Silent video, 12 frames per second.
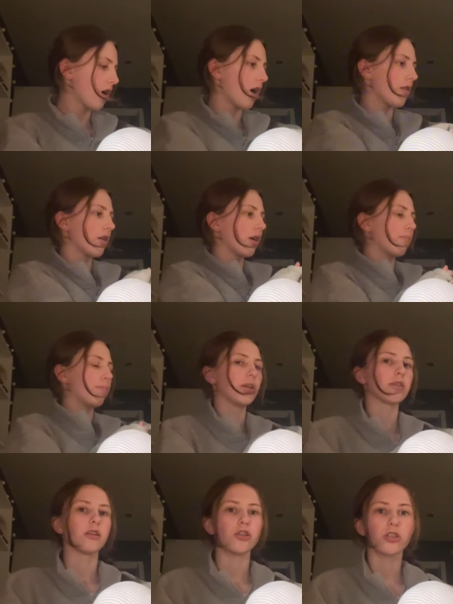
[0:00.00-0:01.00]
and then I
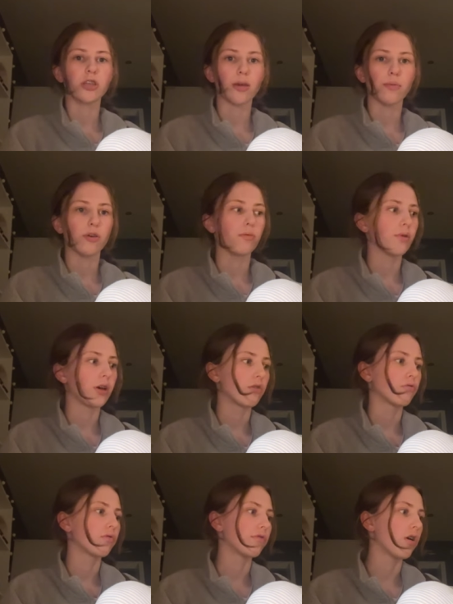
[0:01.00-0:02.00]
basically just came home
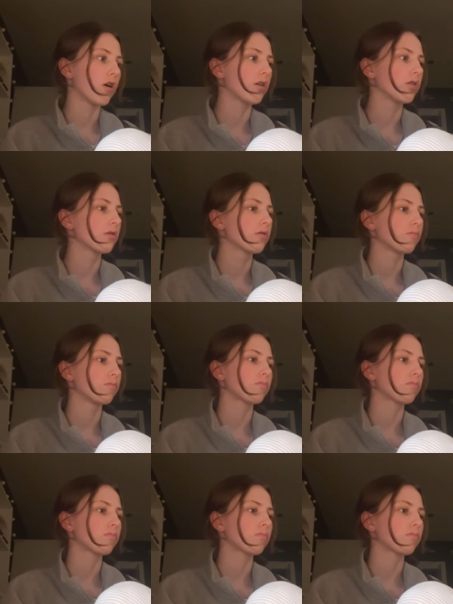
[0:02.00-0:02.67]
and revised.